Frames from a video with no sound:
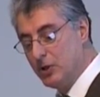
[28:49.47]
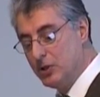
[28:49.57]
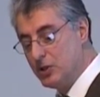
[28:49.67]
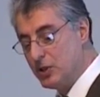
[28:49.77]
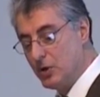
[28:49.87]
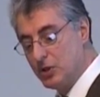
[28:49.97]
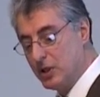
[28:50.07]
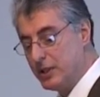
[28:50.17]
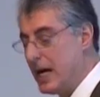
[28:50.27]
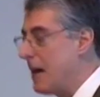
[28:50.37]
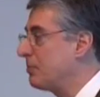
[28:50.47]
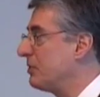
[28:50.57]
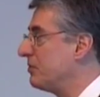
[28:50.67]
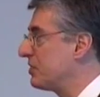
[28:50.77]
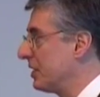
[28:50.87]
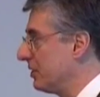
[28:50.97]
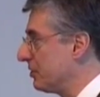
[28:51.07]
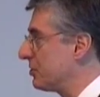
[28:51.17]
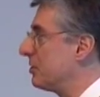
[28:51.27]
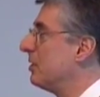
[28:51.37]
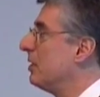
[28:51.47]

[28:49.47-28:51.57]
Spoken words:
good social adaptive skills